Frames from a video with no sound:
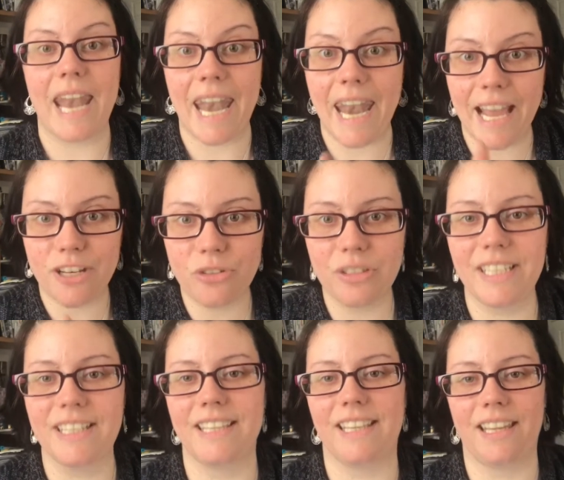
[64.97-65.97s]
Naturally
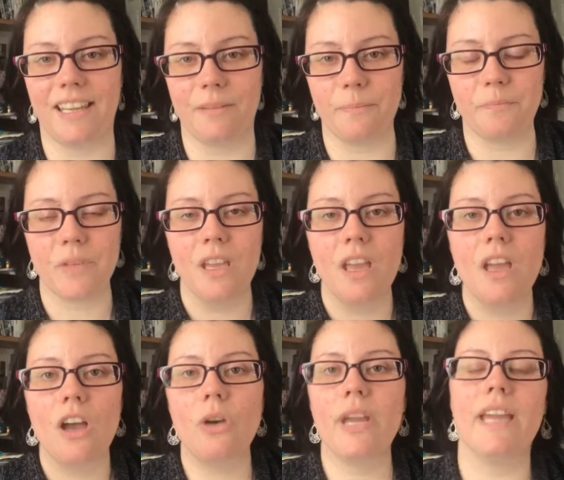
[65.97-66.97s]
is the key.
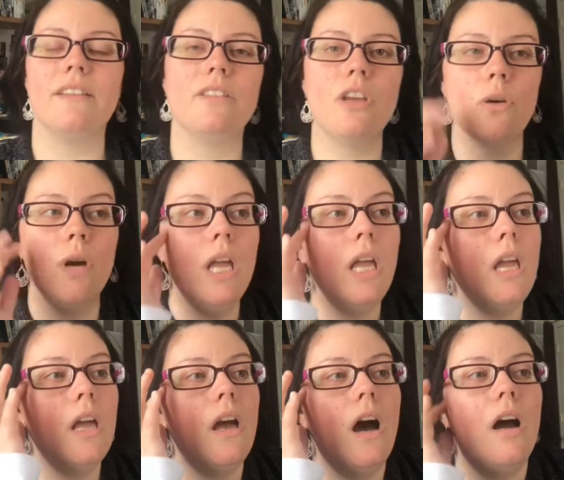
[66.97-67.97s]
Okay, so
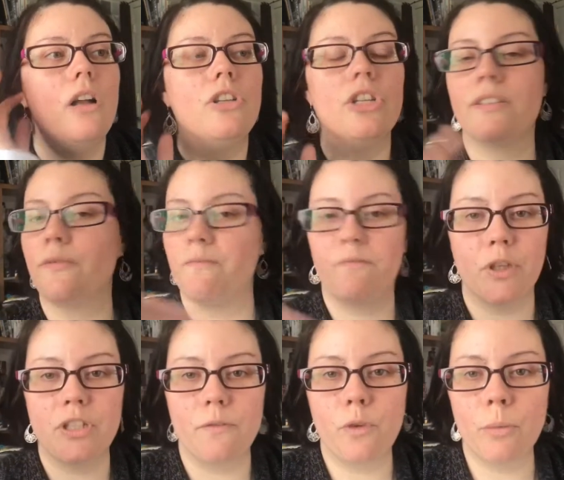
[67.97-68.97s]
just
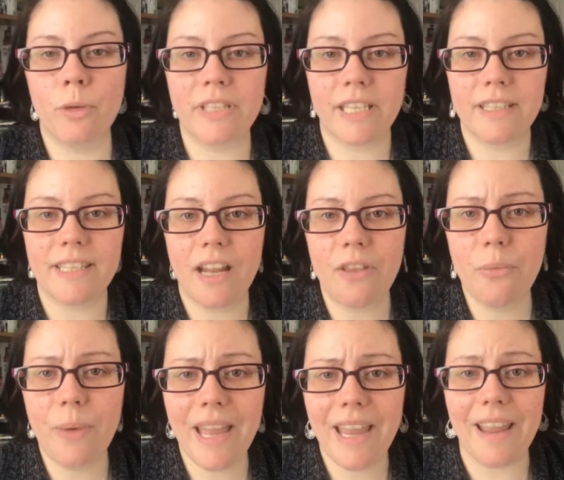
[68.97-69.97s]
first and foremost, get this out of the
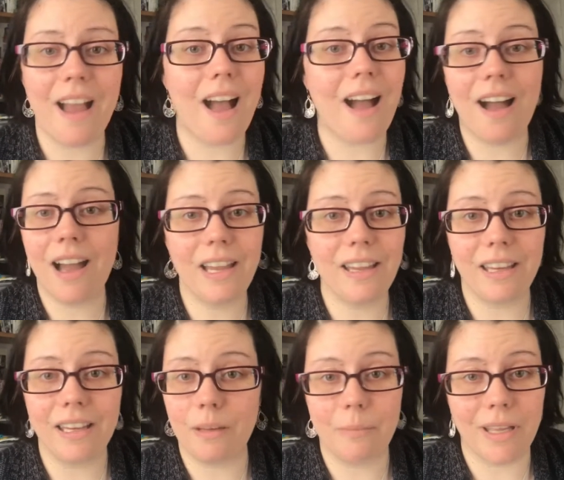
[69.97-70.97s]
way. I
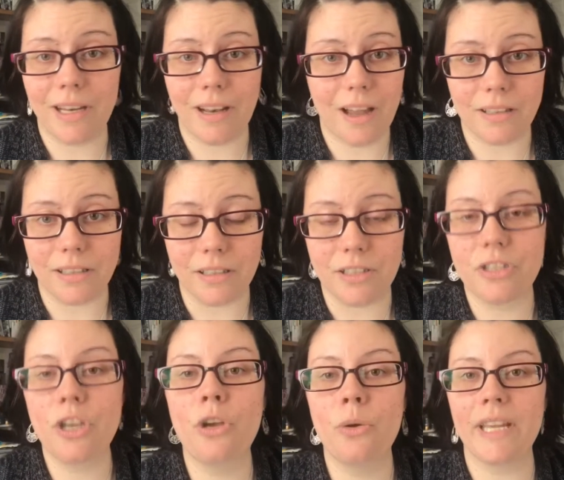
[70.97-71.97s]
am not a doctor,
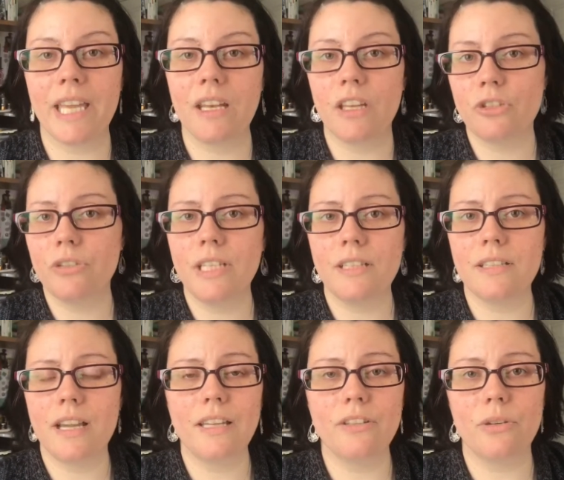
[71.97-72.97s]
so I cannot treat,
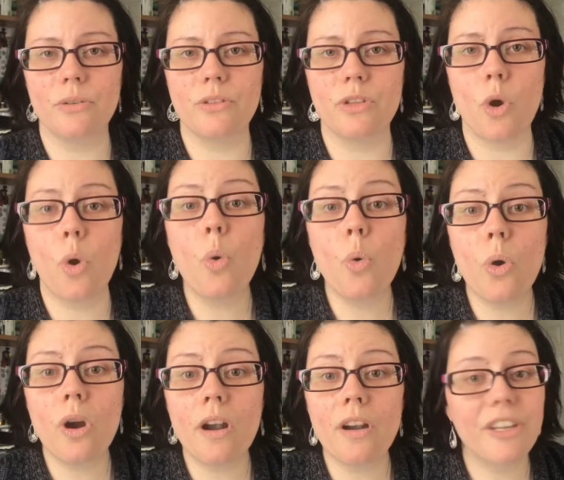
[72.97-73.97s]
diagnose,
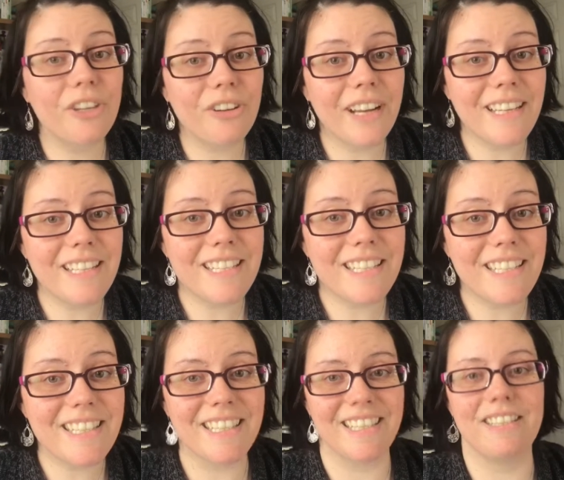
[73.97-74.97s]
or cure any
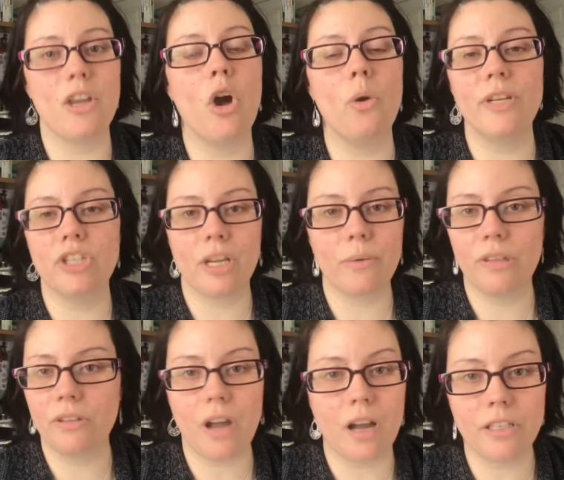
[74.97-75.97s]
diseases. Always check with
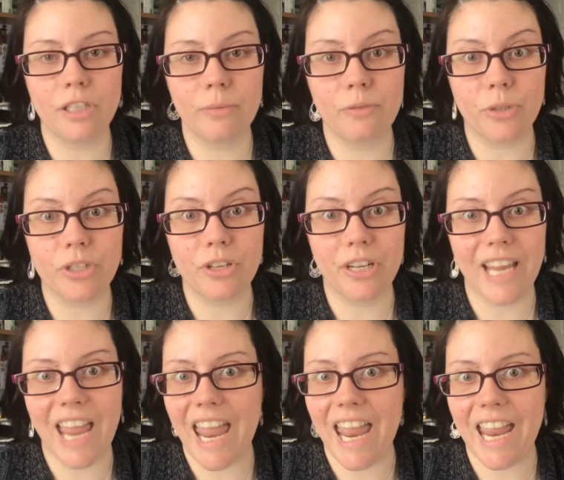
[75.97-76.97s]
your doctor before starting
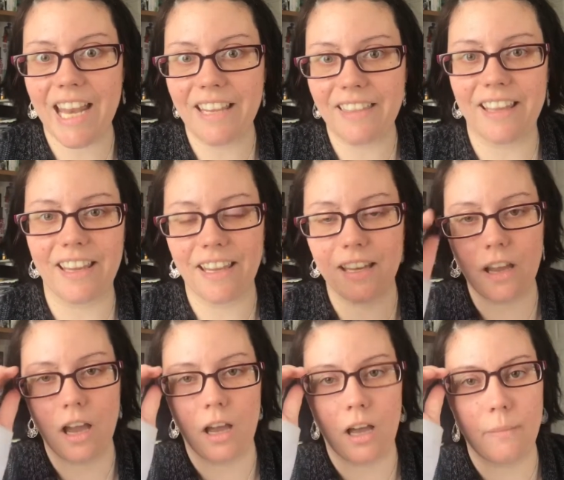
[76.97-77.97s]
anything
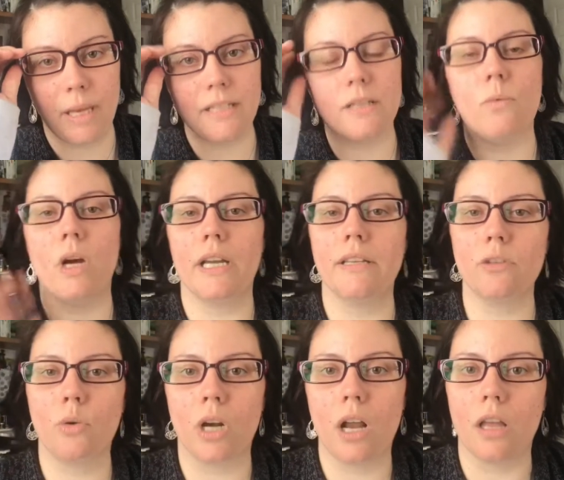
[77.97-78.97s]
medicine-wise
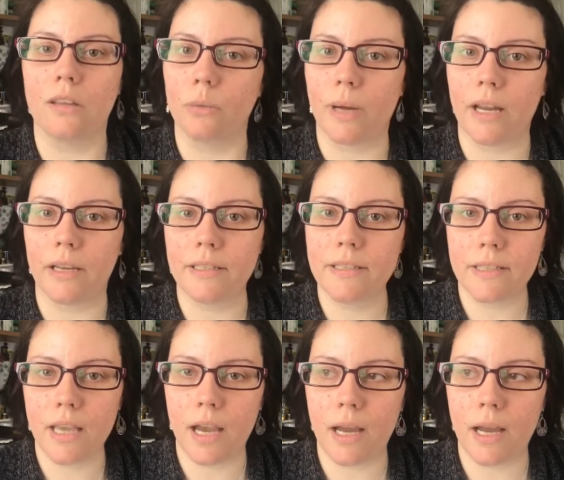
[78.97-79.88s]
or otherwise.